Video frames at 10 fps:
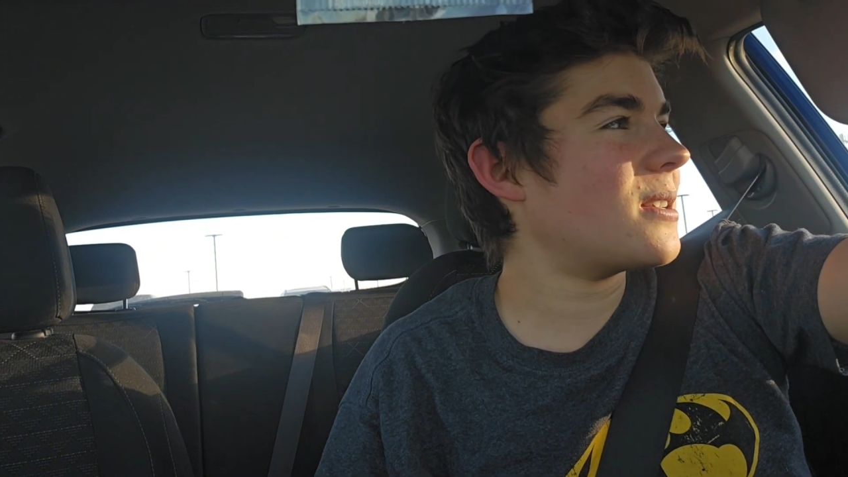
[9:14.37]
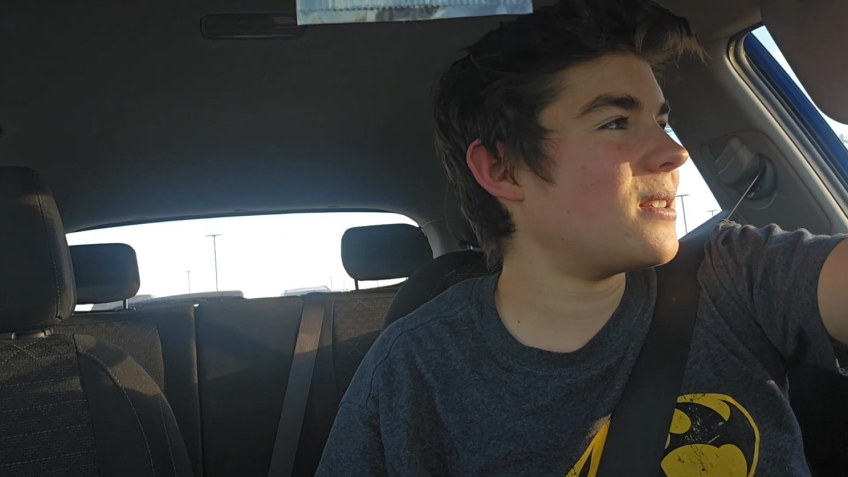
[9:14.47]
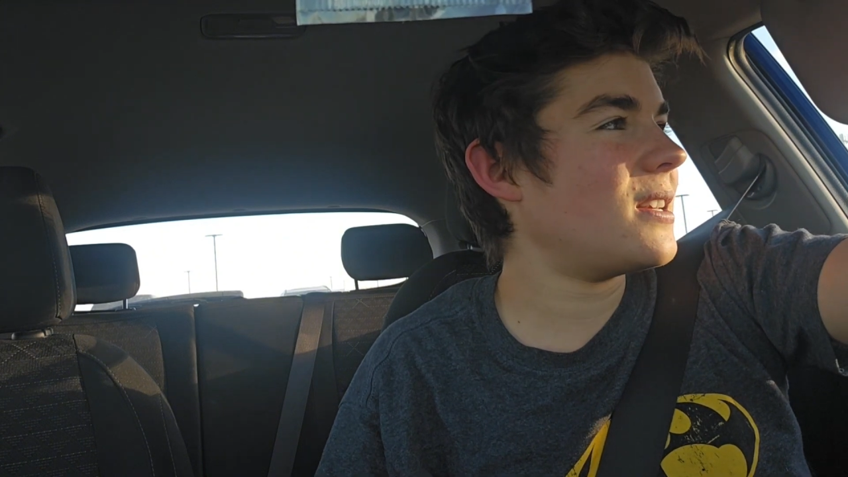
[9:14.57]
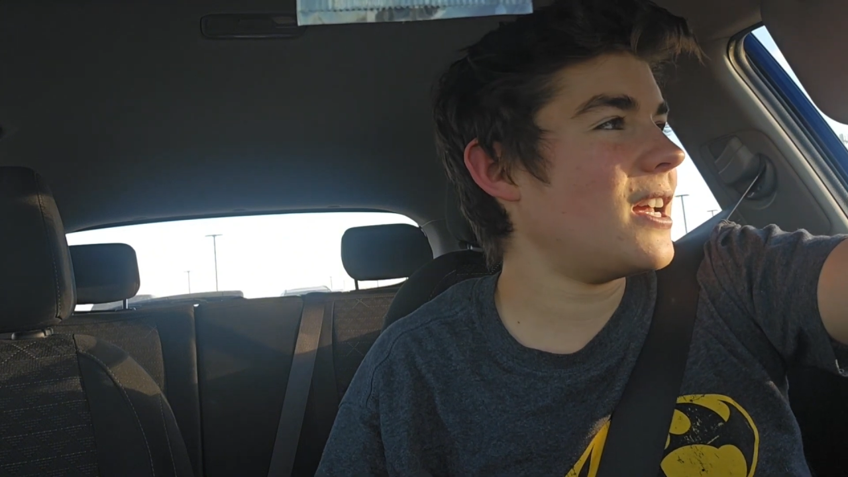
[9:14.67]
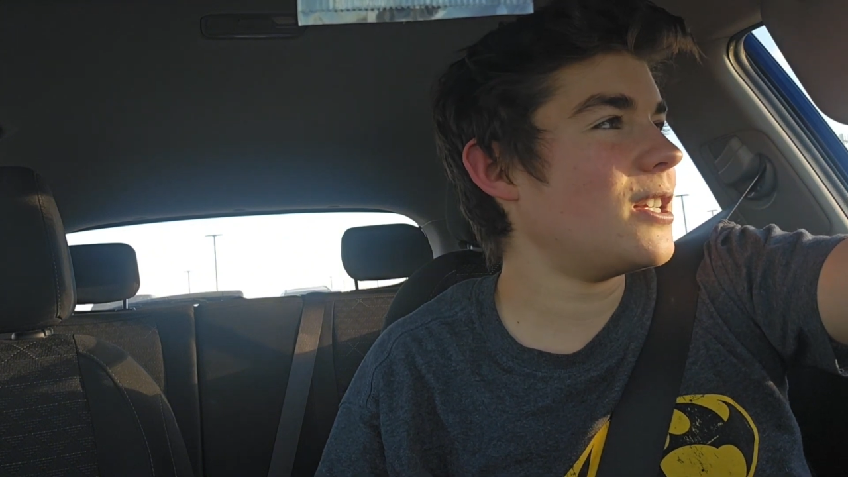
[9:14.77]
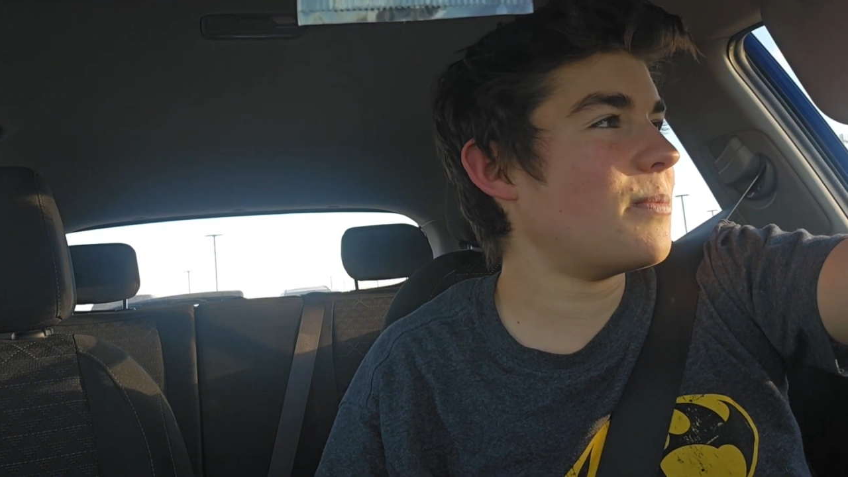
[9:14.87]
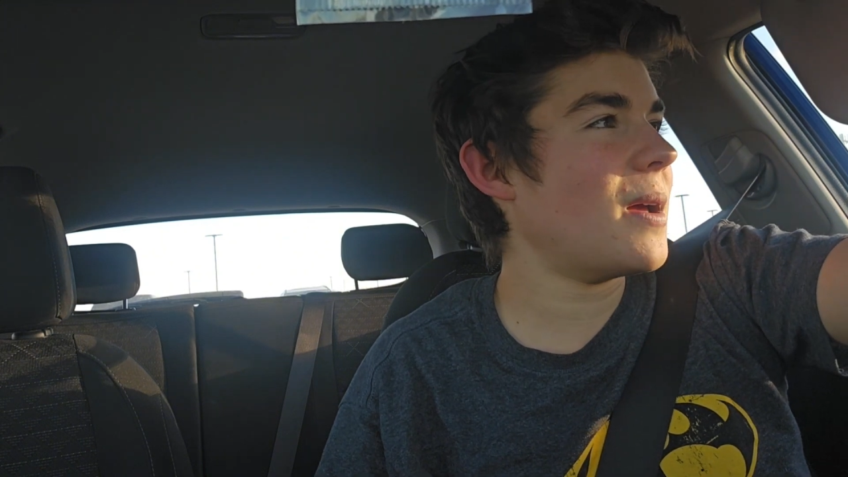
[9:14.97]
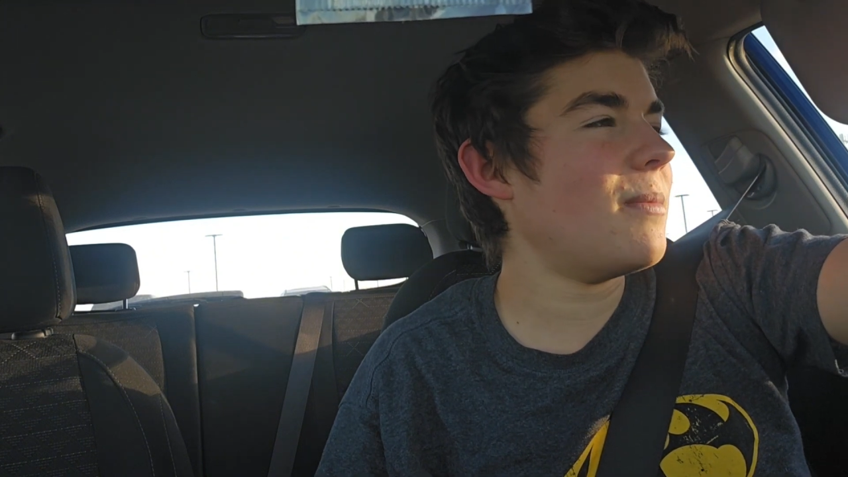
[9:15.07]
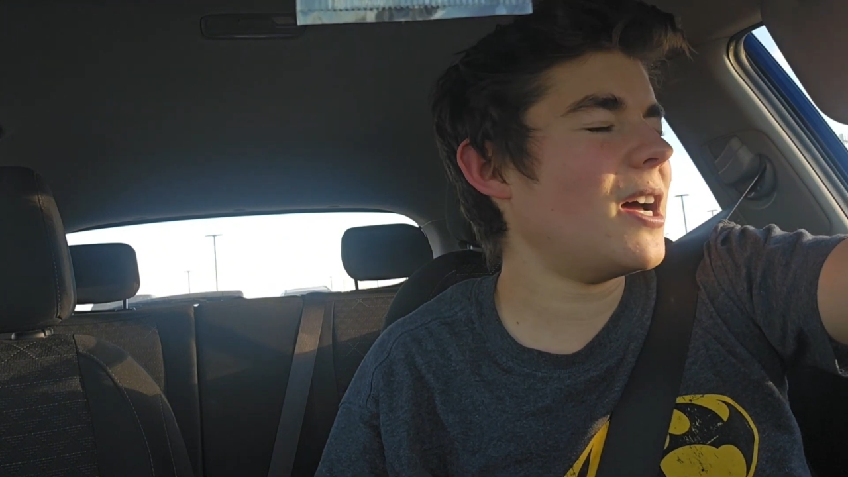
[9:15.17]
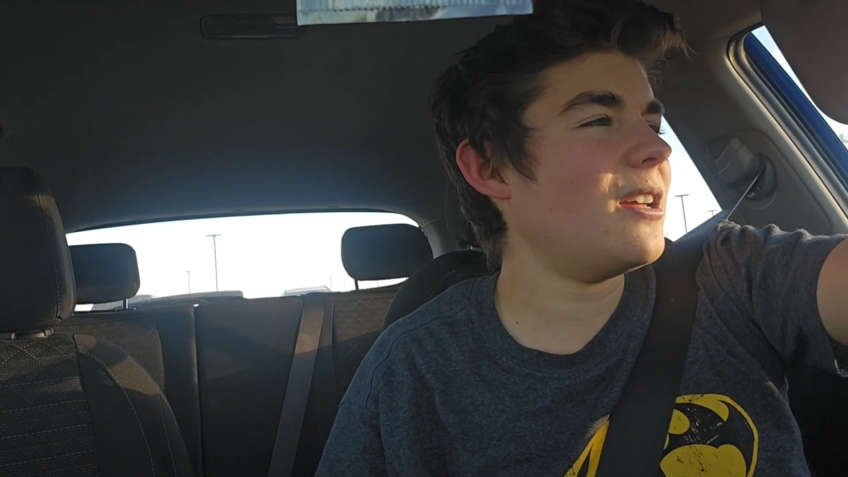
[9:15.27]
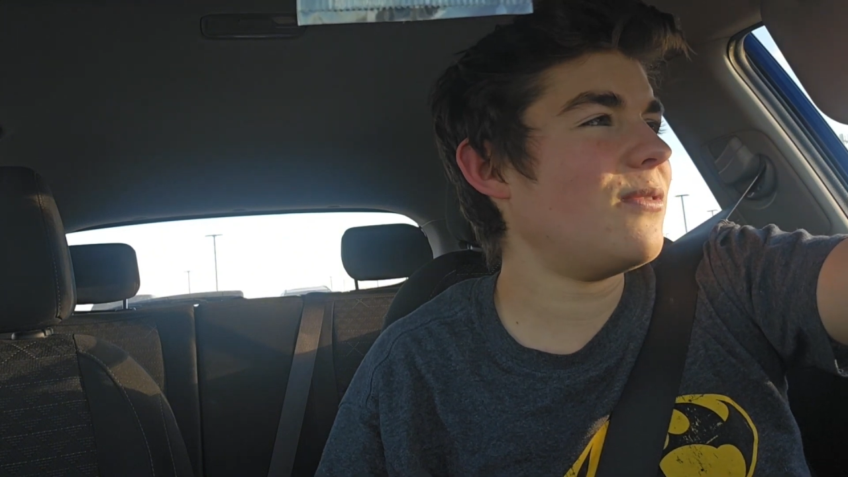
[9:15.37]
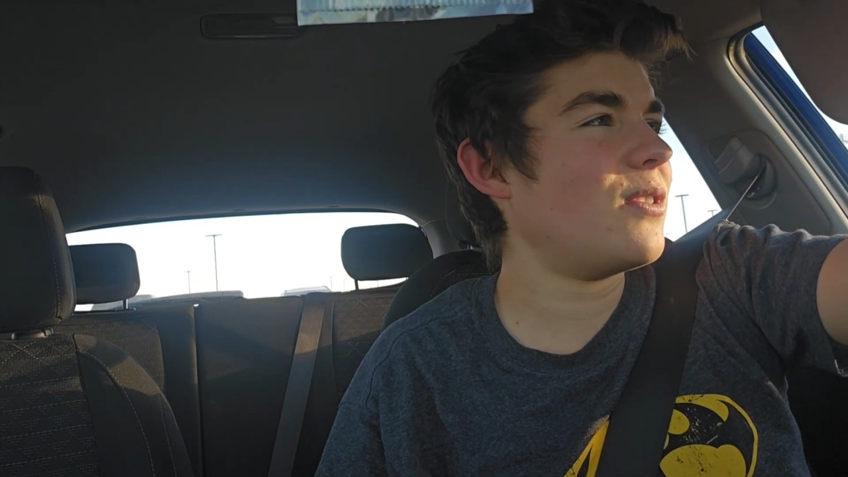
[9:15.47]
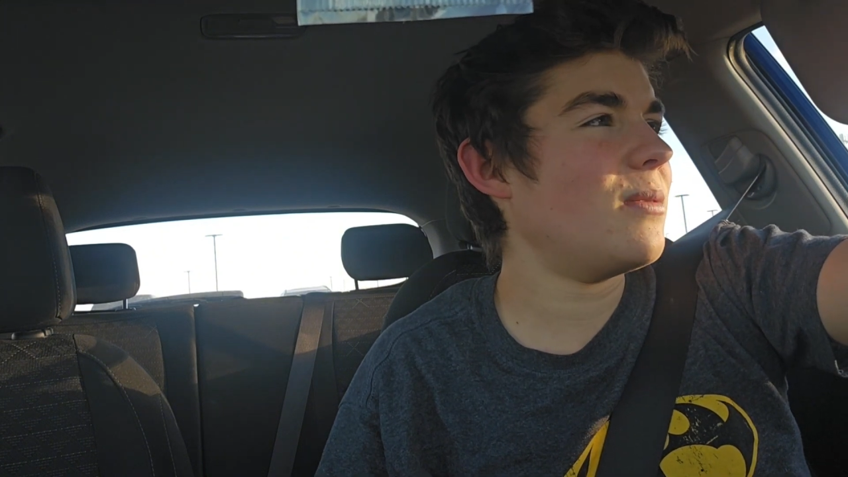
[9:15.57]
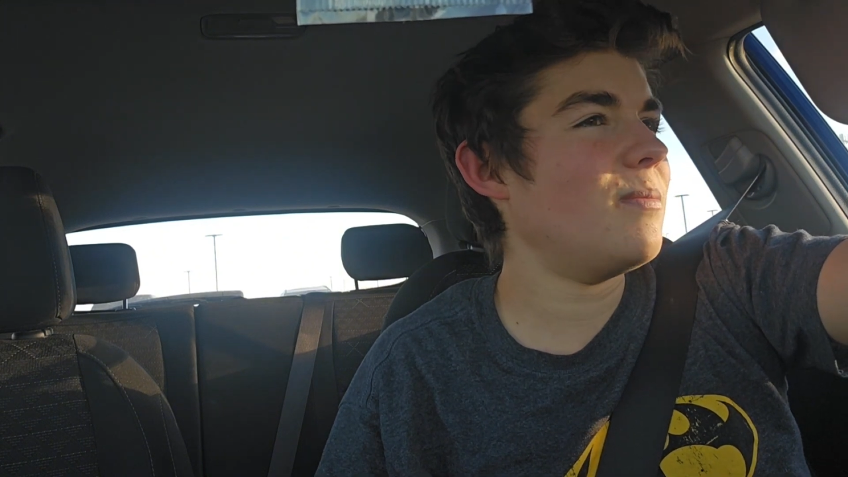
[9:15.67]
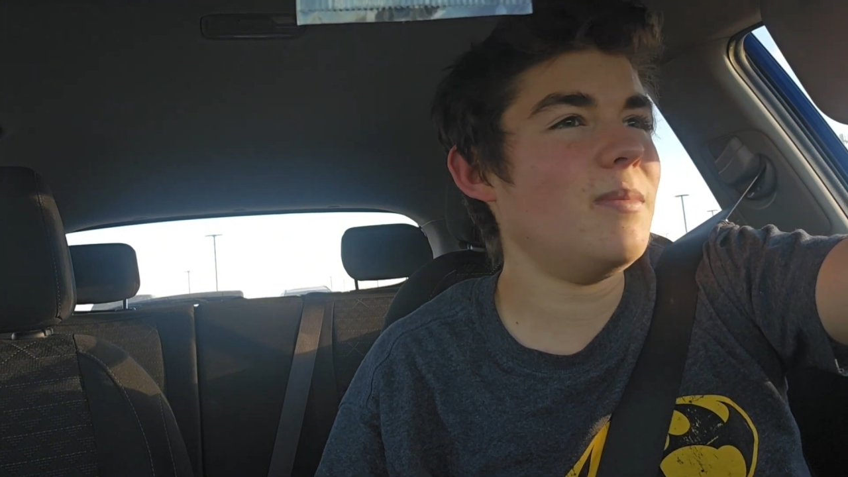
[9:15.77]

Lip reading: takes my mind from